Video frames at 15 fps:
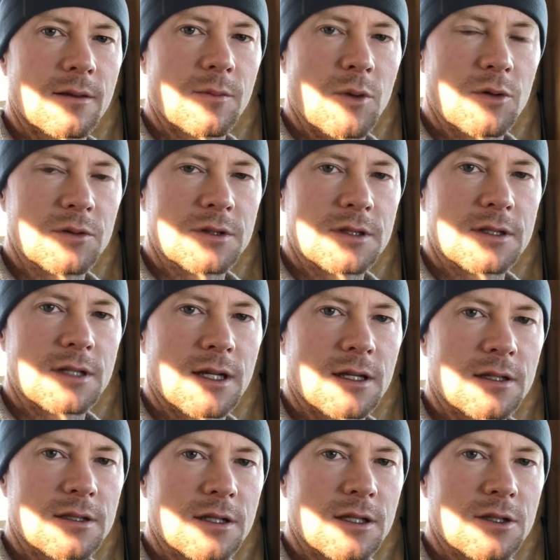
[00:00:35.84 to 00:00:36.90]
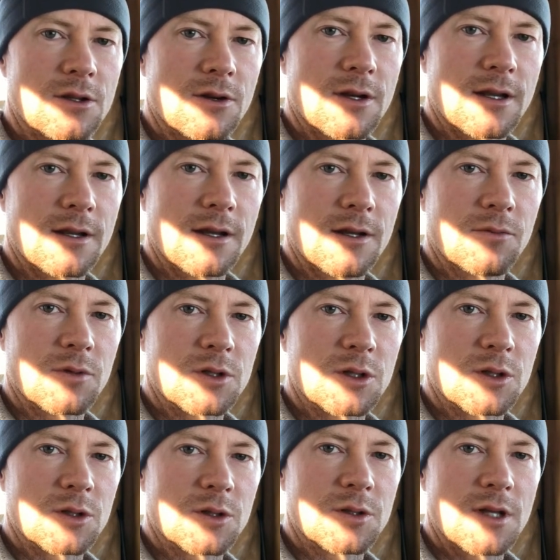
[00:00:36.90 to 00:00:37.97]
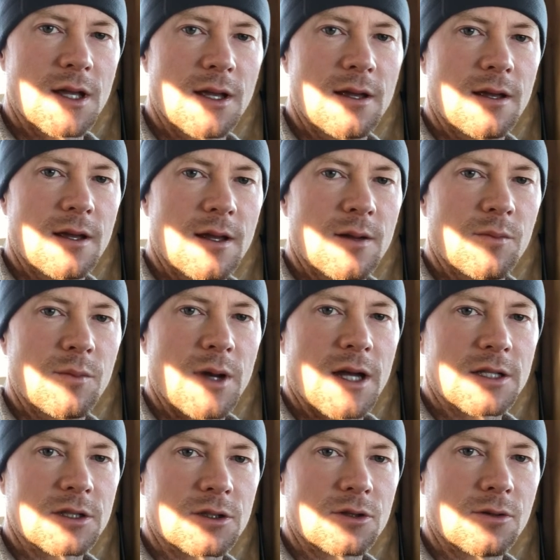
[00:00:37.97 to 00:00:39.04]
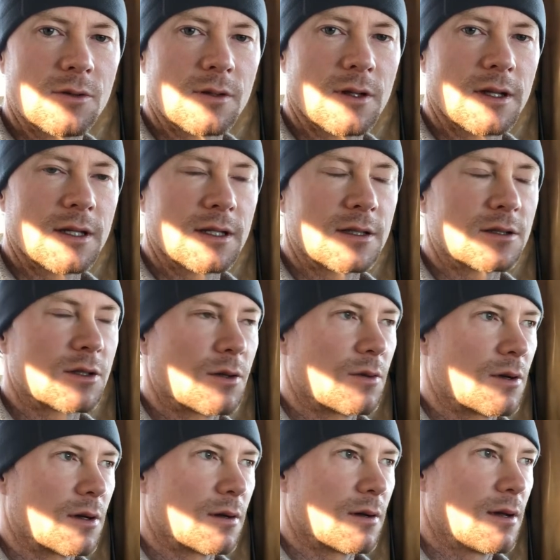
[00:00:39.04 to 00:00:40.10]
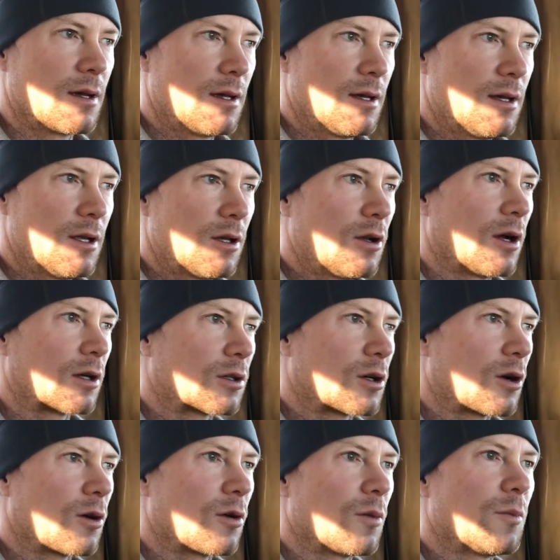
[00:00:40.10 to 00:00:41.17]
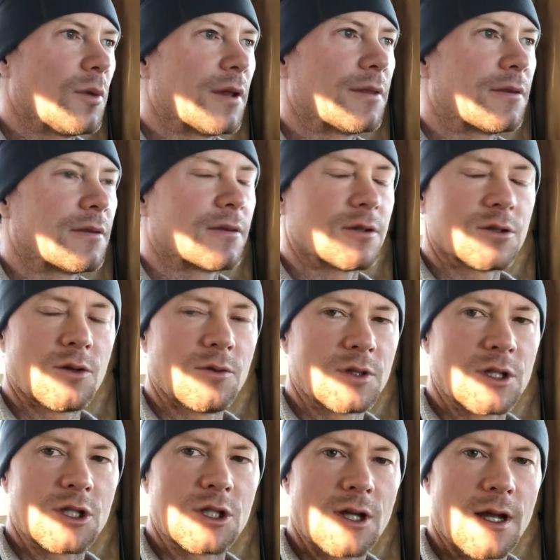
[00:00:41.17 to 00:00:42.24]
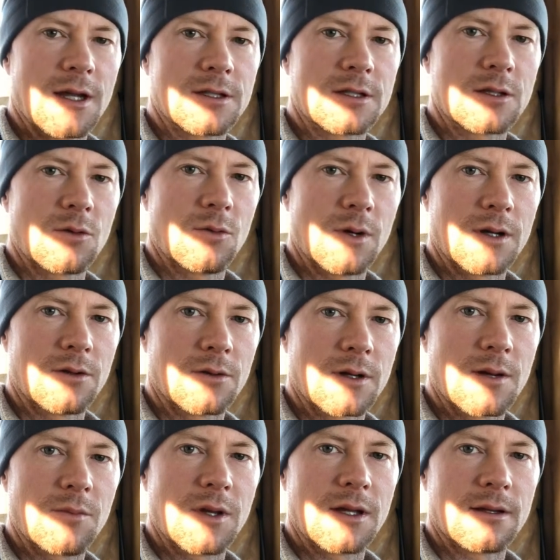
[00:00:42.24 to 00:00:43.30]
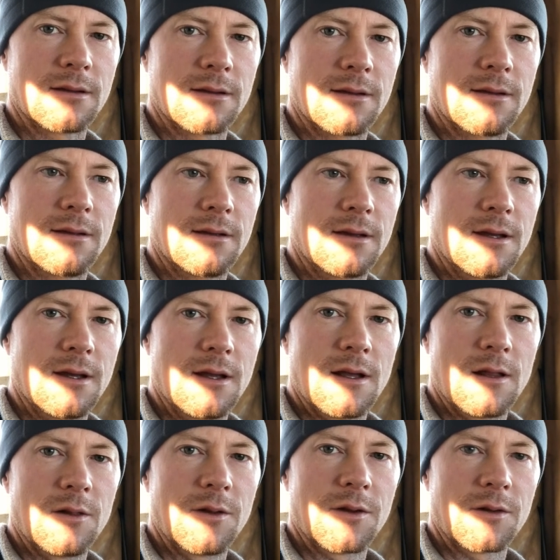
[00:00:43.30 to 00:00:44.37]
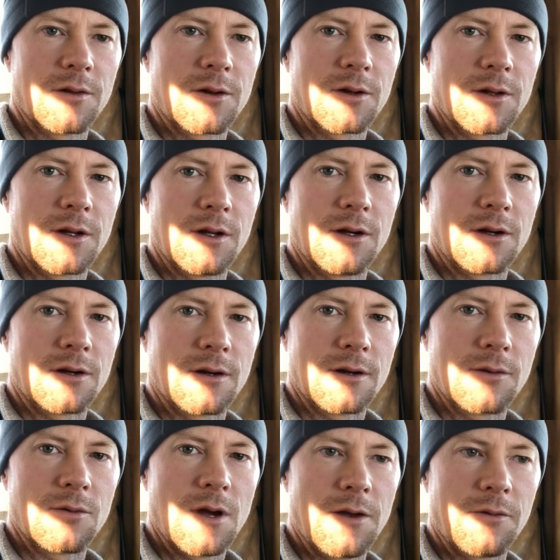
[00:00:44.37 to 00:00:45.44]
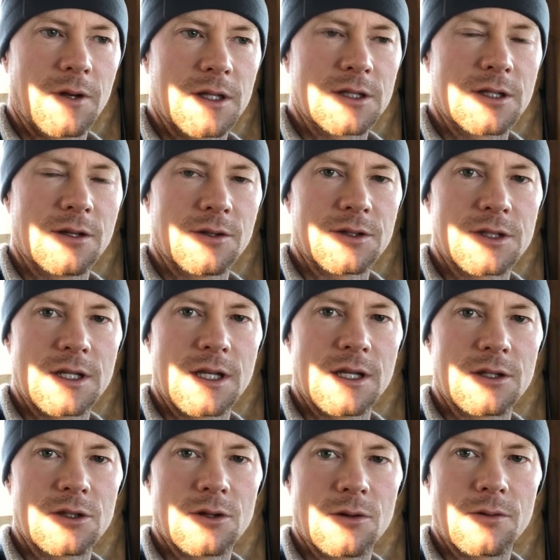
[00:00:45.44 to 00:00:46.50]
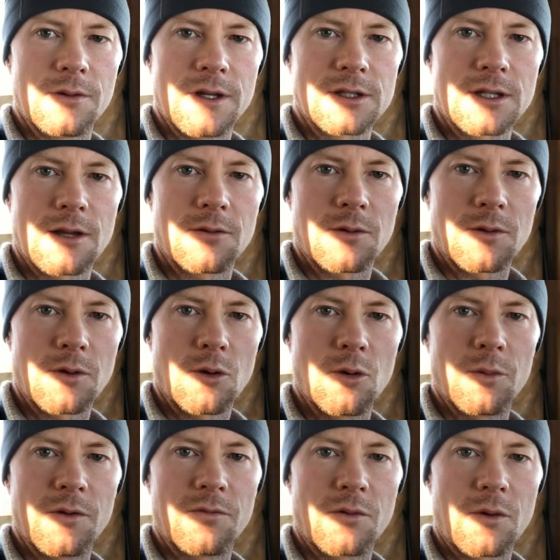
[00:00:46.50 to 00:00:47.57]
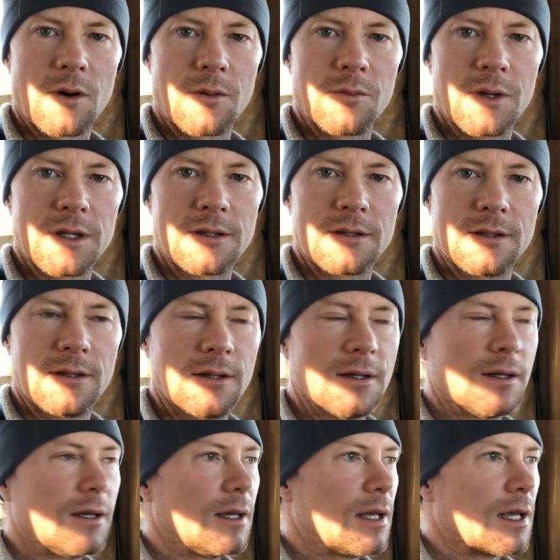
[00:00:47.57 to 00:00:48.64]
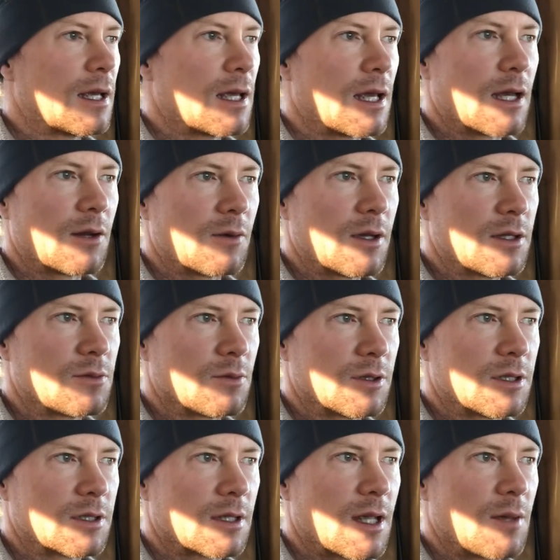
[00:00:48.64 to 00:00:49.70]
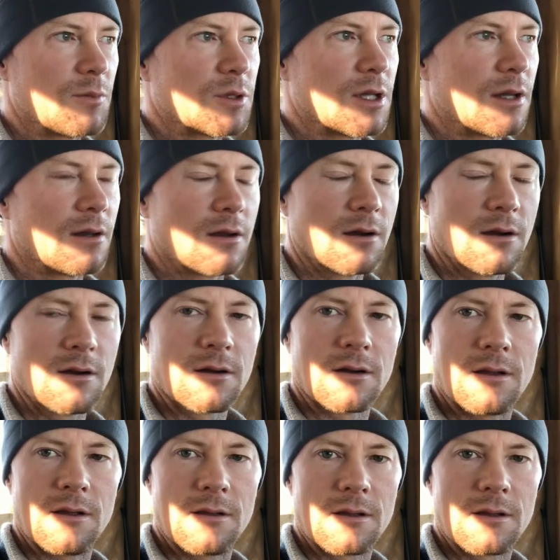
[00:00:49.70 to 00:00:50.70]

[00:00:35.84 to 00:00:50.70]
about 6, 6.30 at night, which is past shooting light, so they're nocturnal, but there's always a chance that one will come in a little earlier. while well, we can still see, so that's kind of what we're hoping for. But anyways, we'll just keep sitting here and